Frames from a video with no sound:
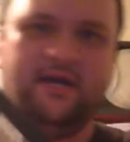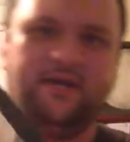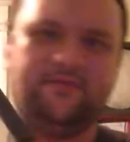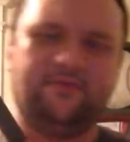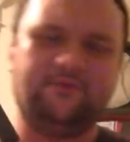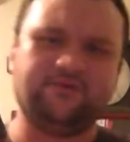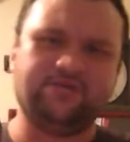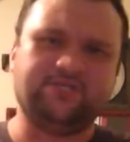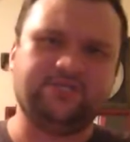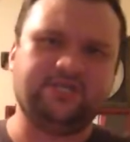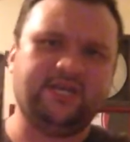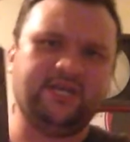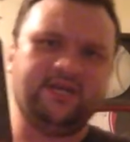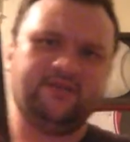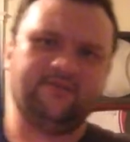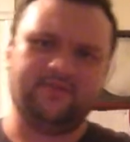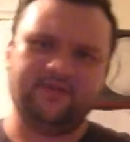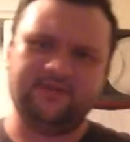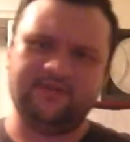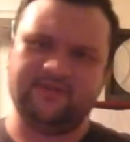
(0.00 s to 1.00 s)
And they're
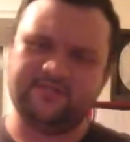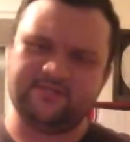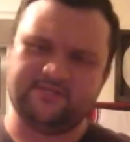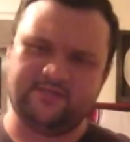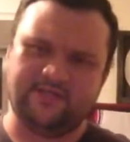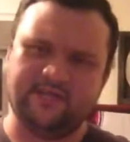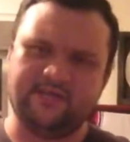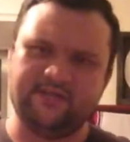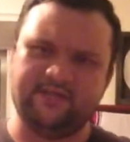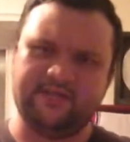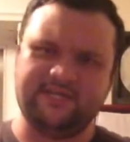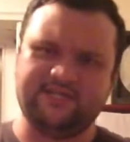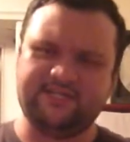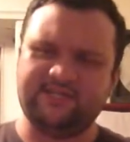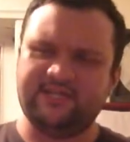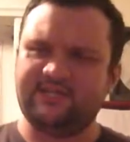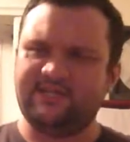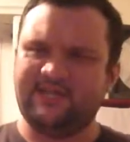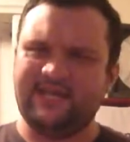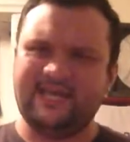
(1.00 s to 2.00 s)
seeing, and it's like they
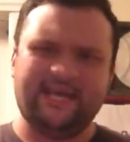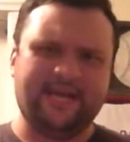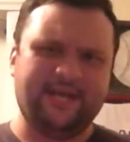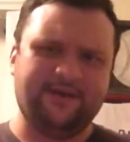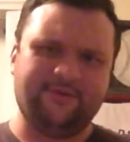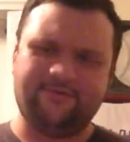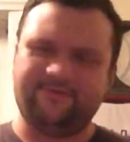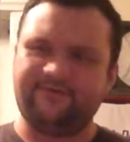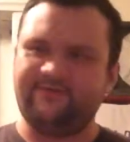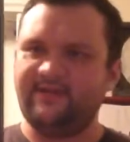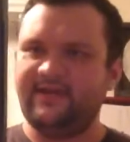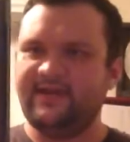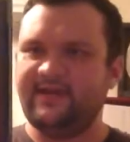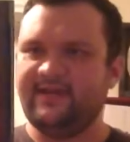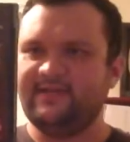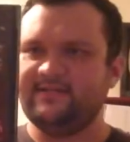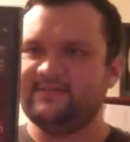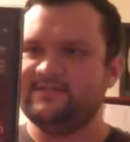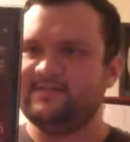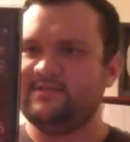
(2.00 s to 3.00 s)
hear
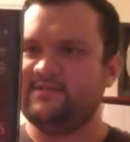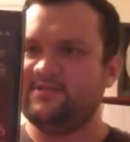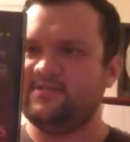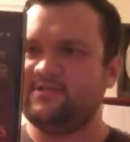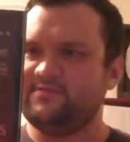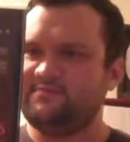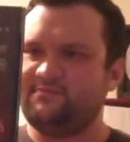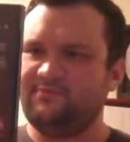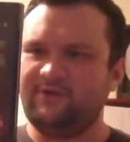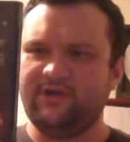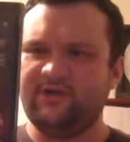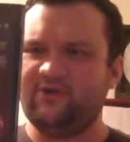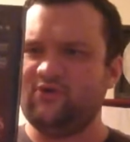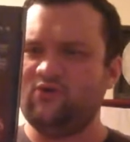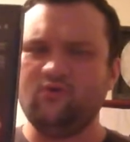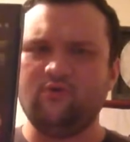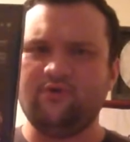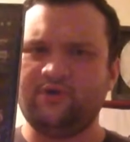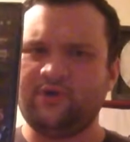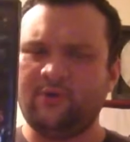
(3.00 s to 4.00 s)
things, and it's a pretty
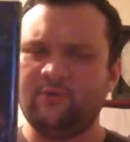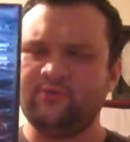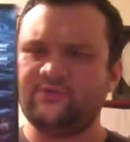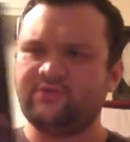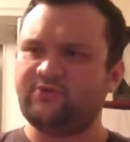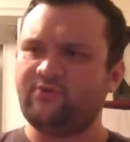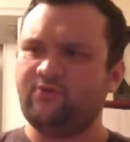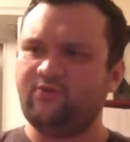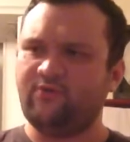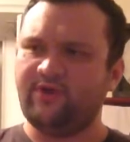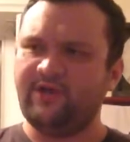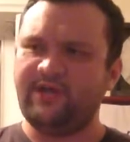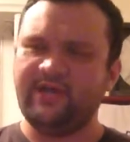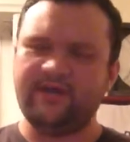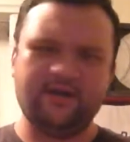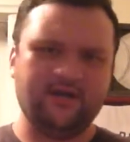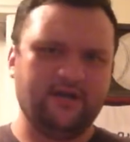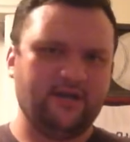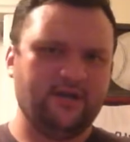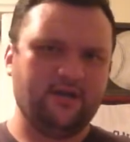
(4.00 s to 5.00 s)
cool ghost story.
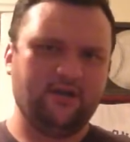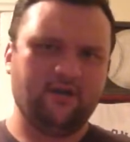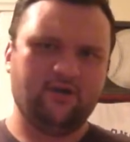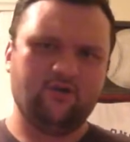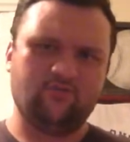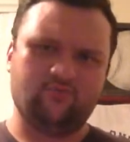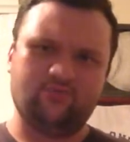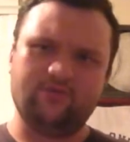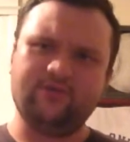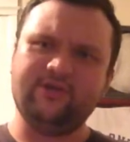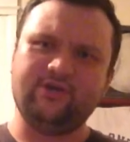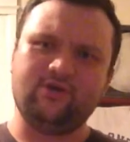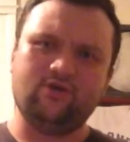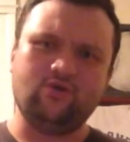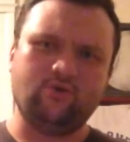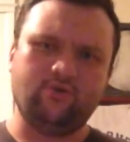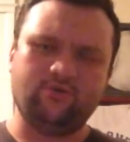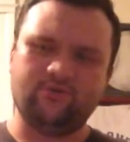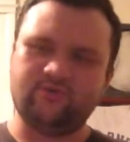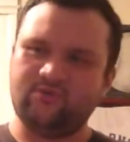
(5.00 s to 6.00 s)
Really
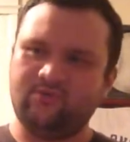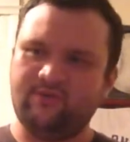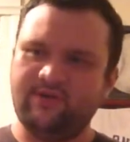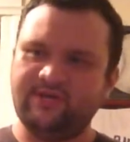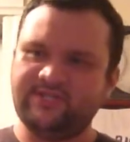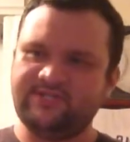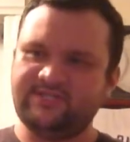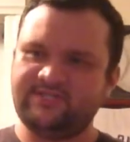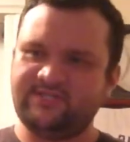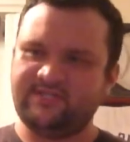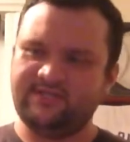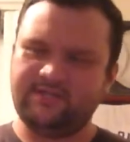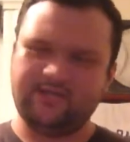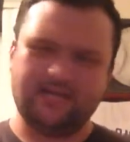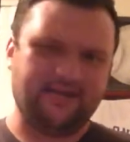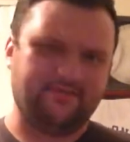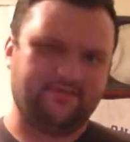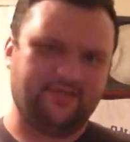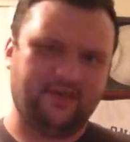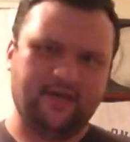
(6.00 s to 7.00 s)
cool twist
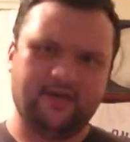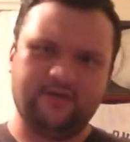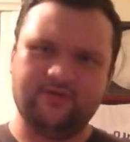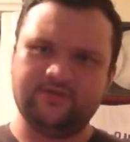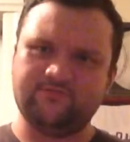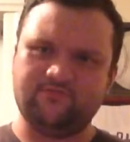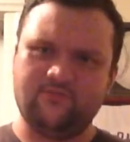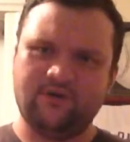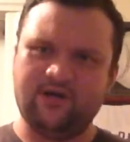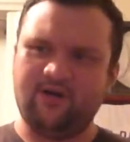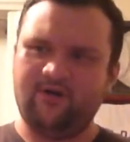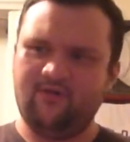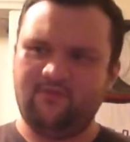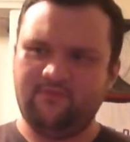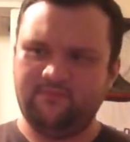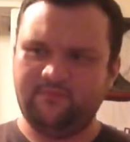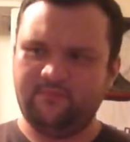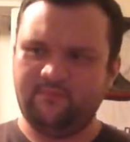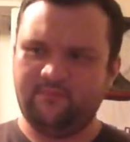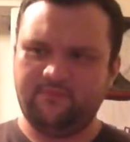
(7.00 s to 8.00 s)
at the end as
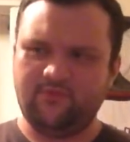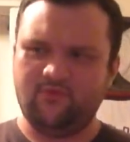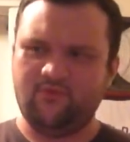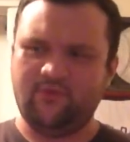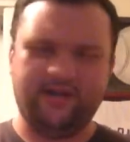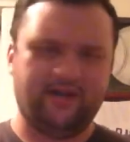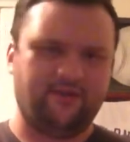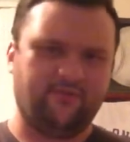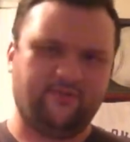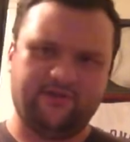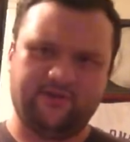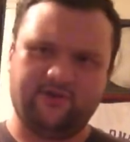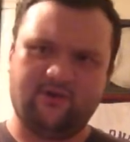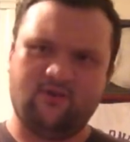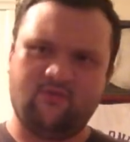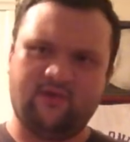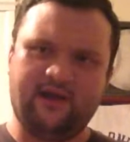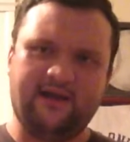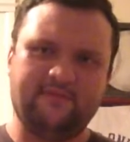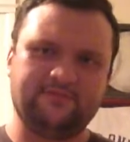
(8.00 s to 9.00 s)
well, the way it
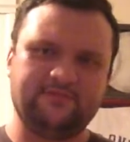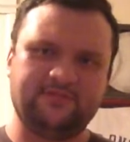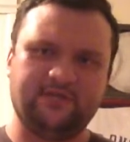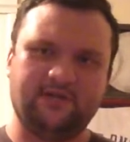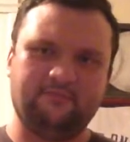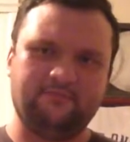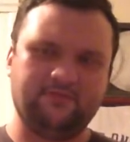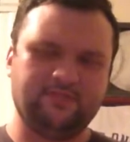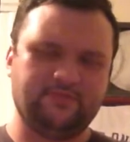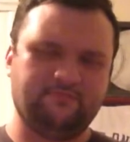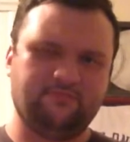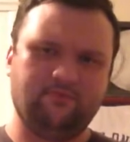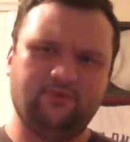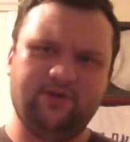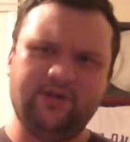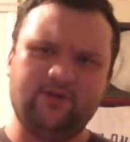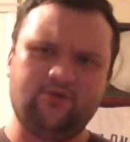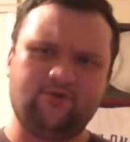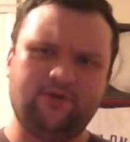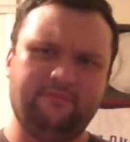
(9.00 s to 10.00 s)
all wraps up. It's a
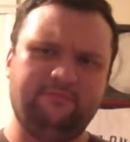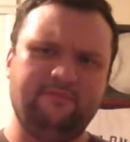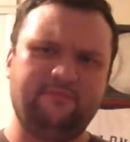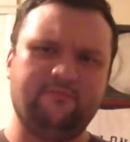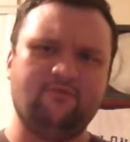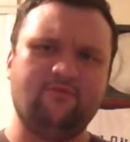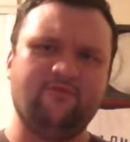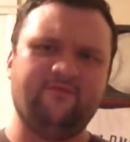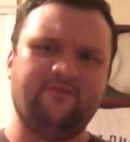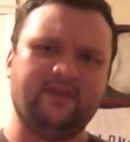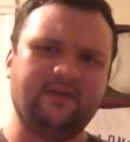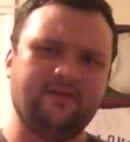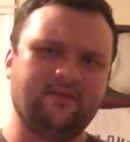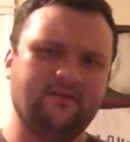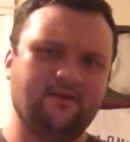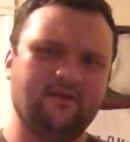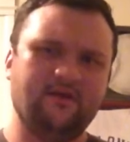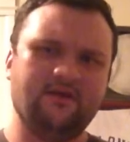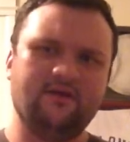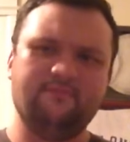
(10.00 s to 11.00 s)
pretty creepy movie,
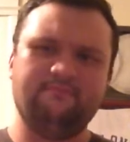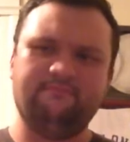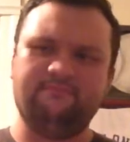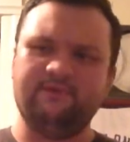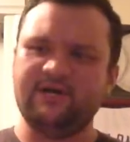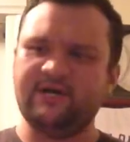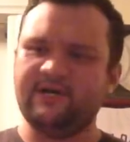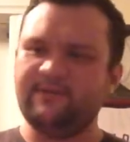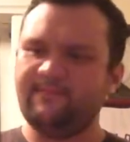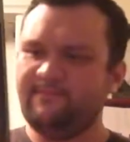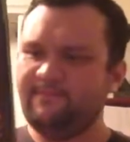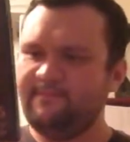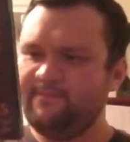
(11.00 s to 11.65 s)
but